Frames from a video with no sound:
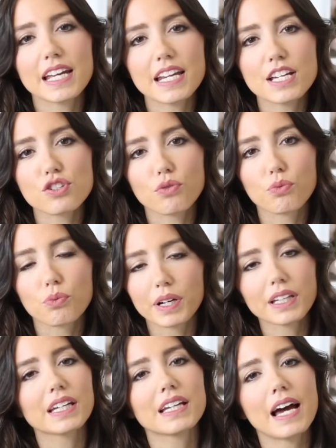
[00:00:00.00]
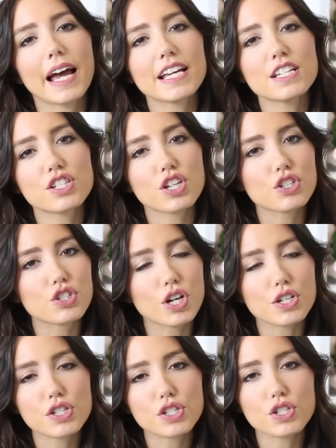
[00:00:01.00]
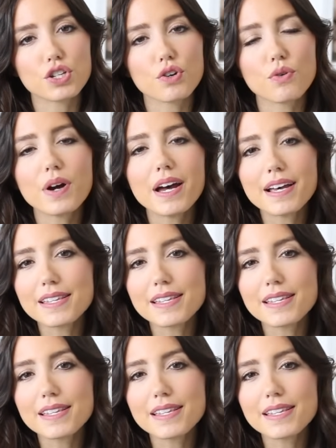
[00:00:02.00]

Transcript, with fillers: it is really nice just to